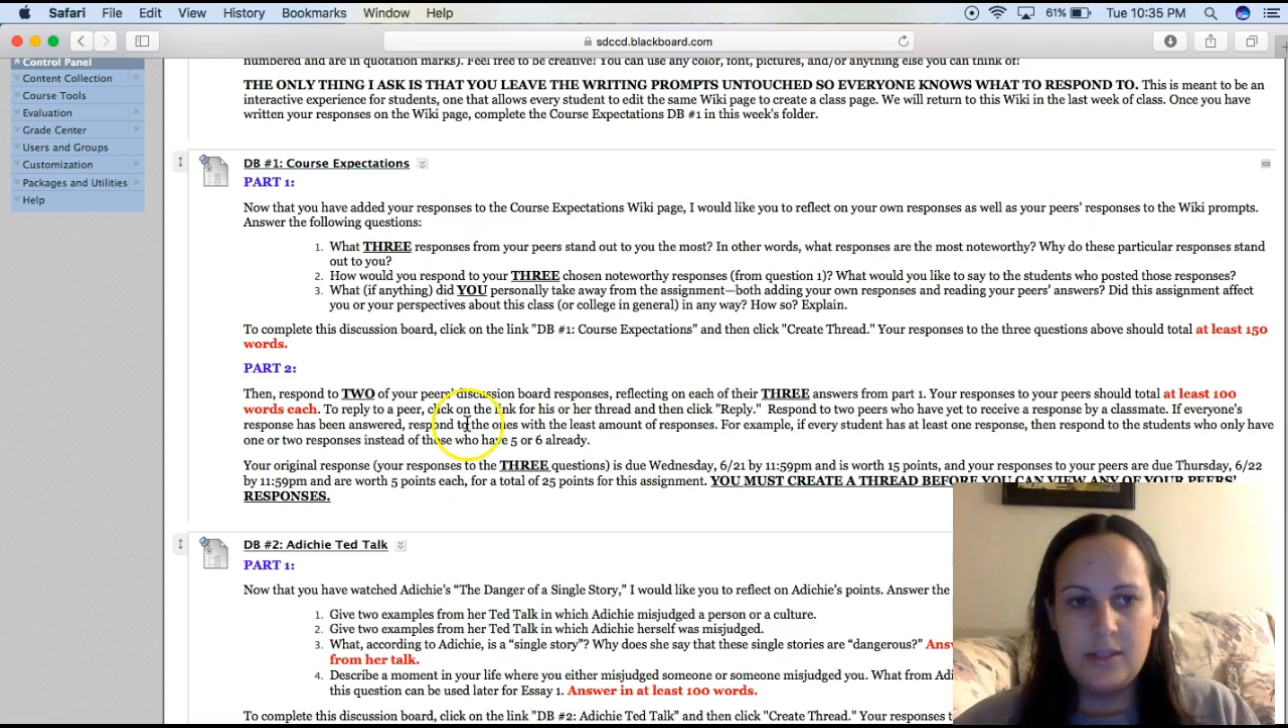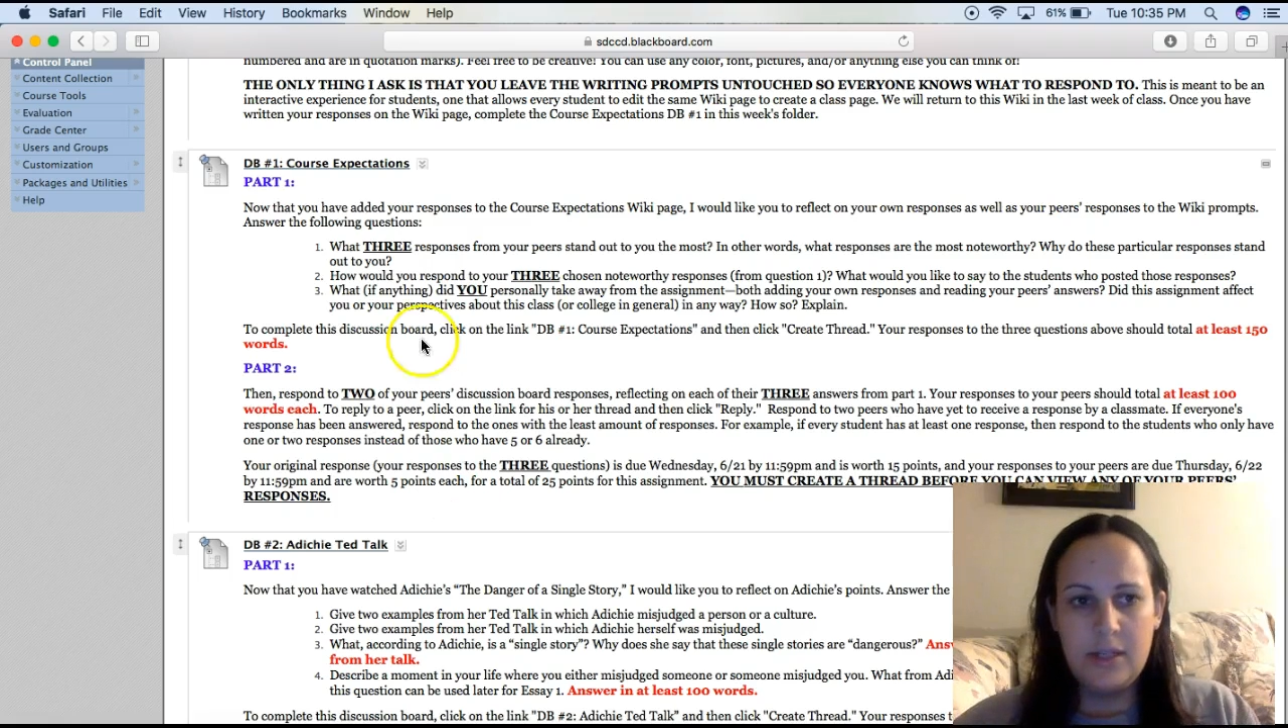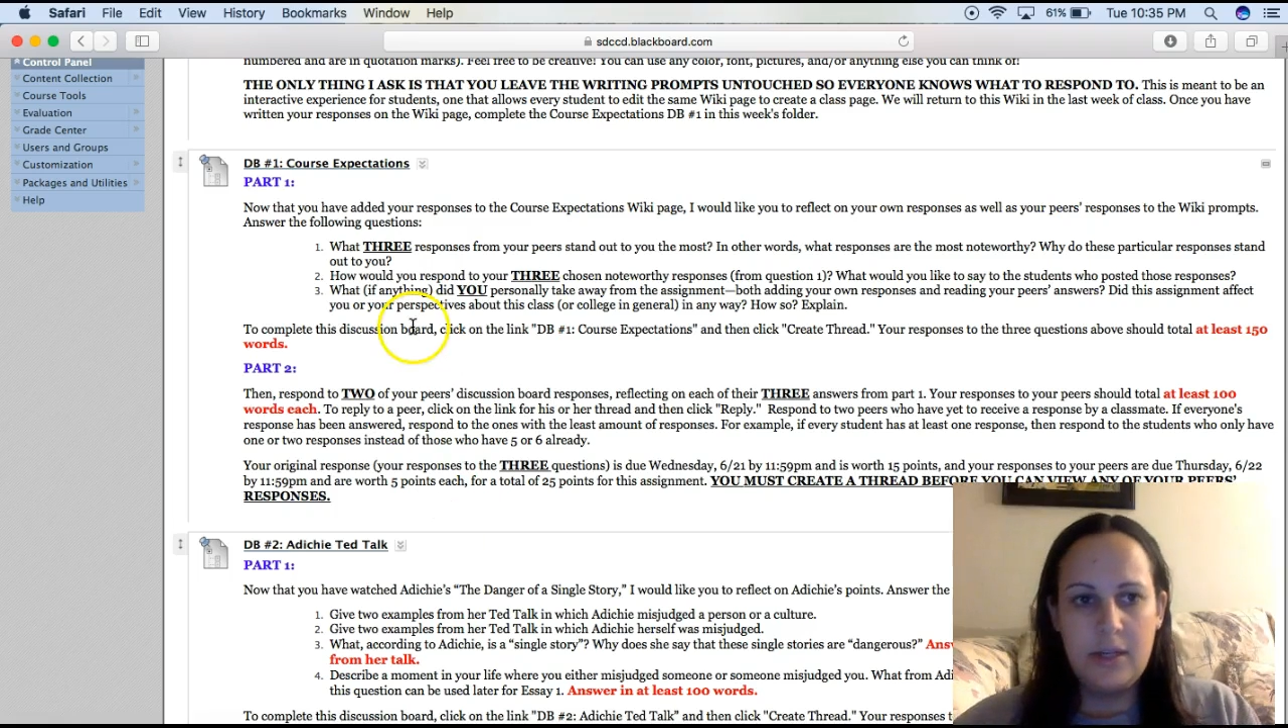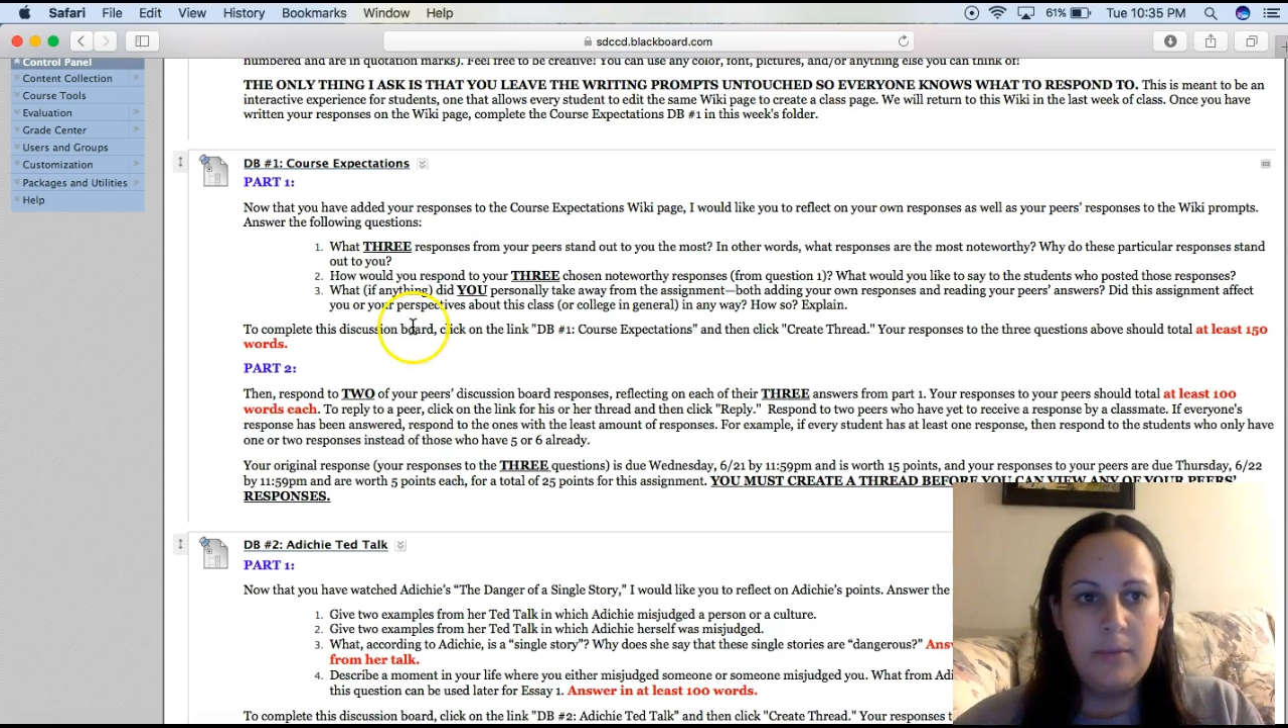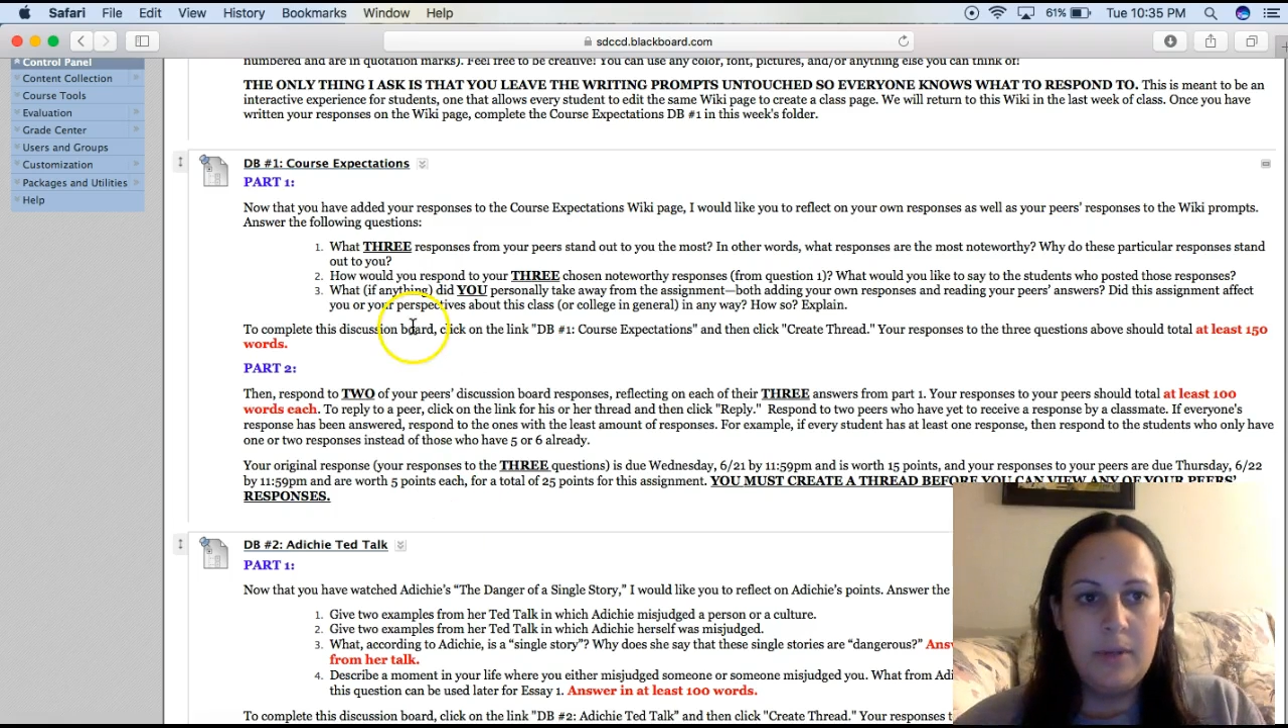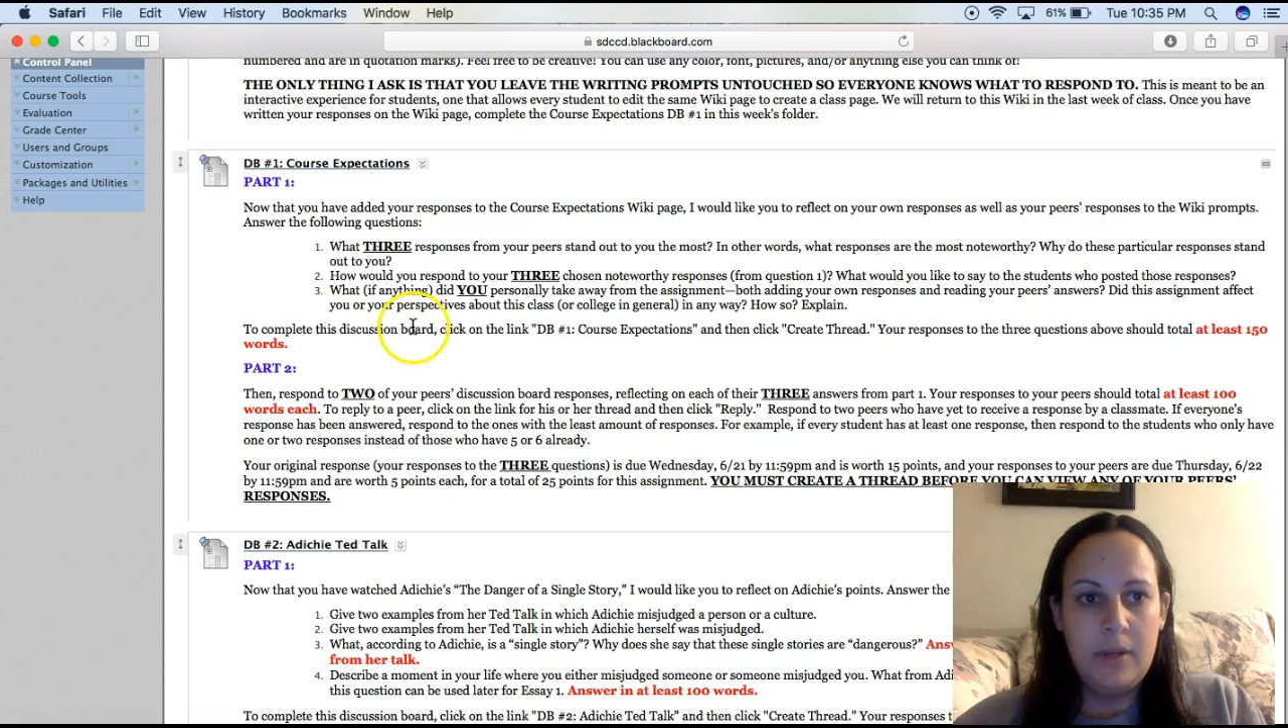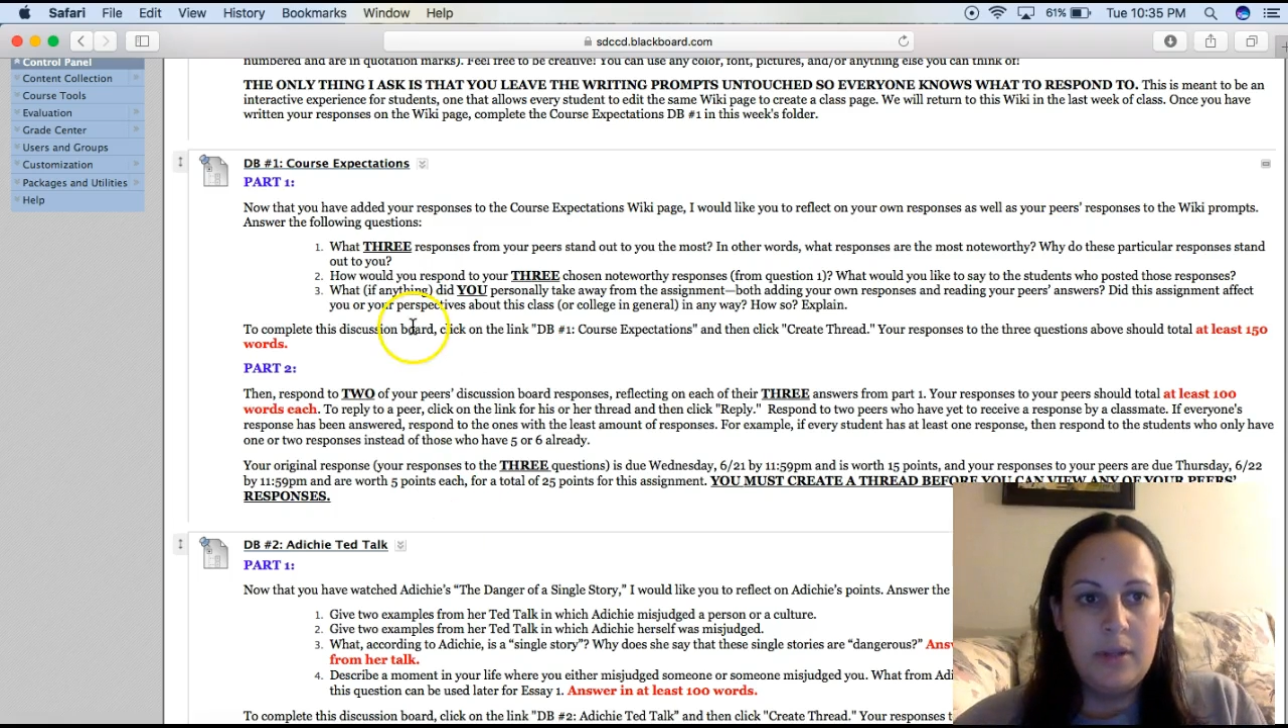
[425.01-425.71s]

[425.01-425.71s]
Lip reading: term.